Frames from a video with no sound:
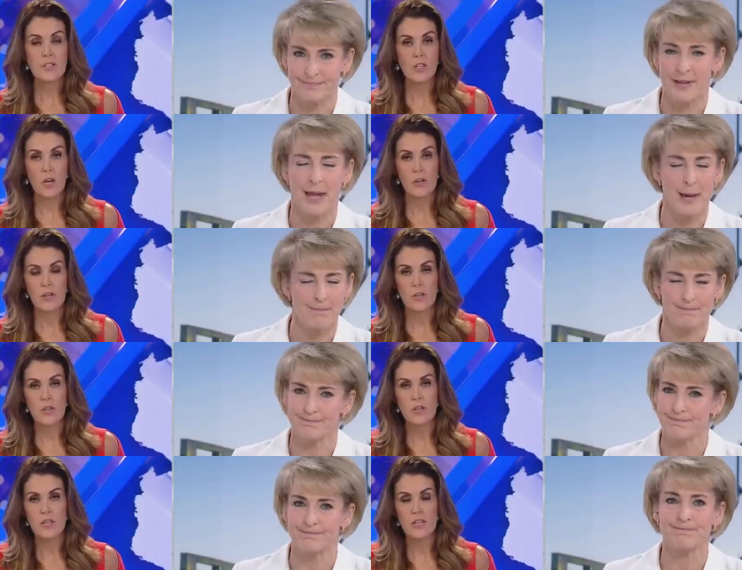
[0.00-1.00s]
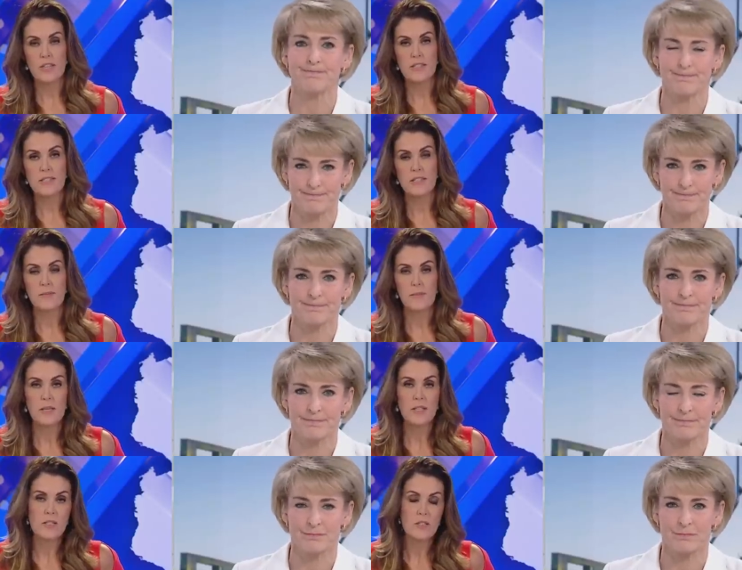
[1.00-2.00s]
Speaker 1: go yep. to unionists and
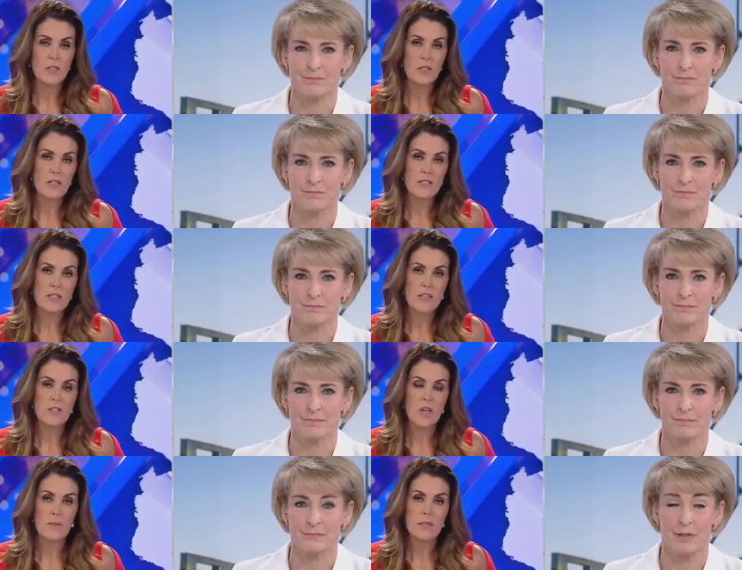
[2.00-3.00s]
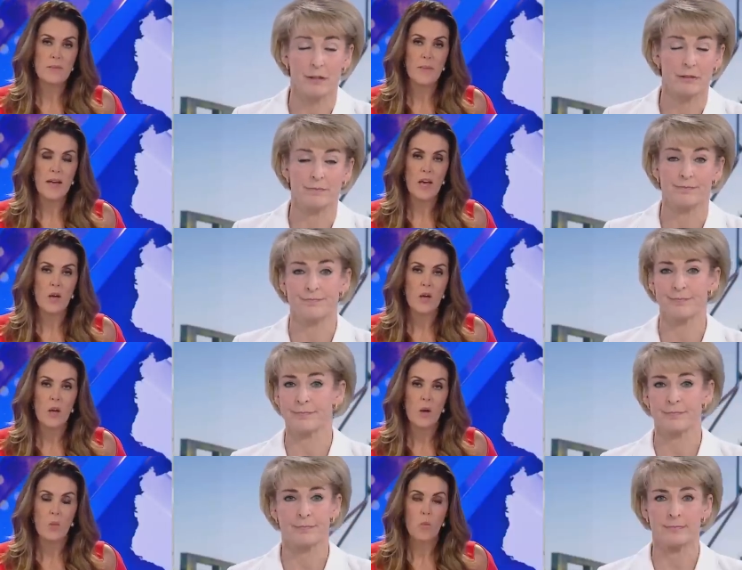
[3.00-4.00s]
militant unionists like Thomas oh. Mayo
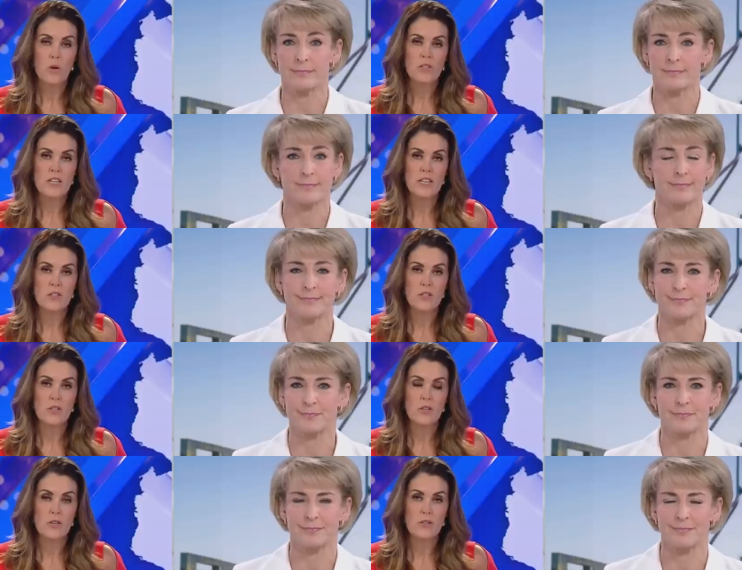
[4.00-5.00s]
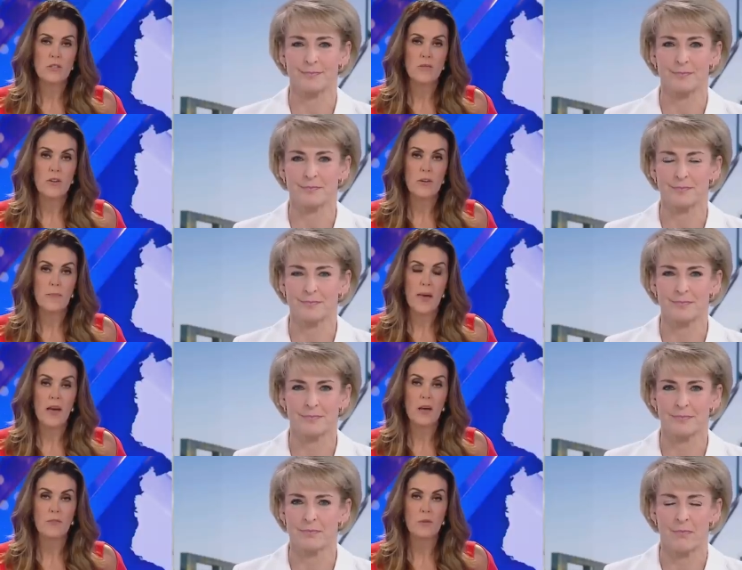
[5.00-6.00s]
wanting to use the very
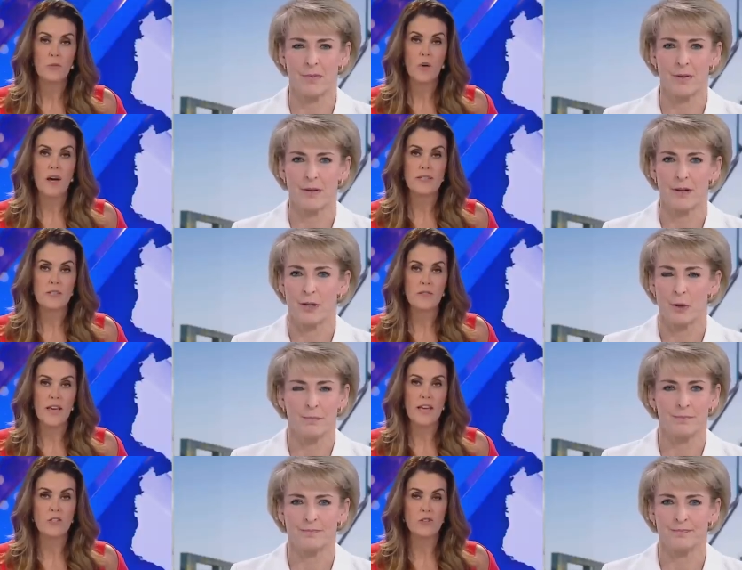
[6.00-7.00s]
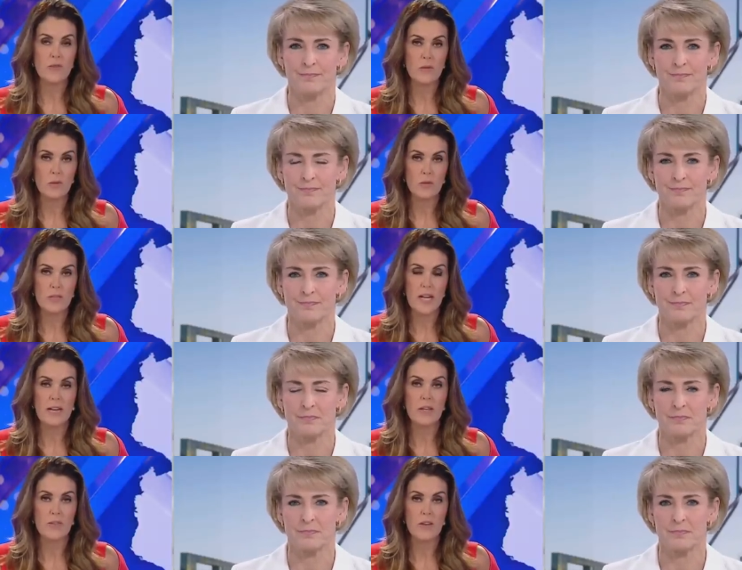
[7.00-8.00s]
powerful right of entry rules
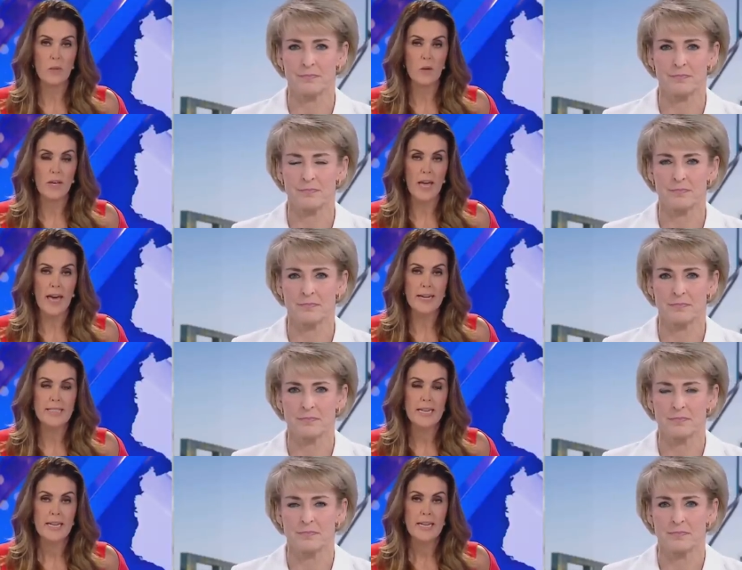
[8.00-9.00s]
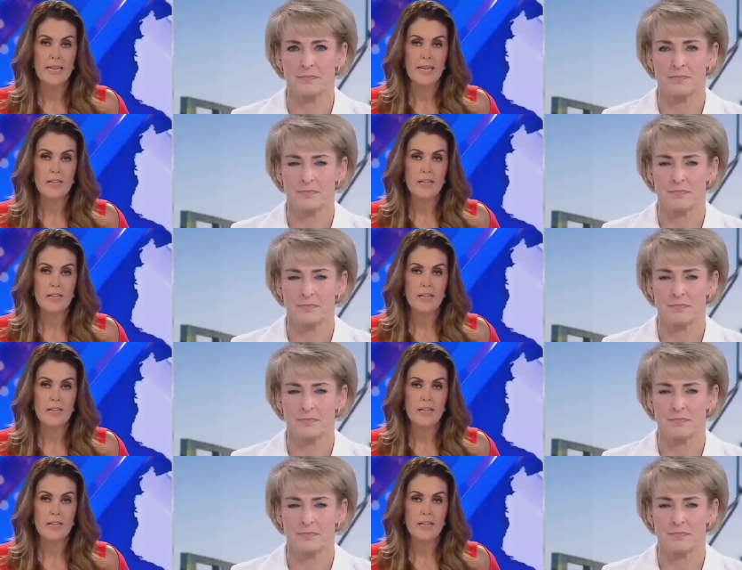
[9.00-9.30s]
under the Fair Work Act uh,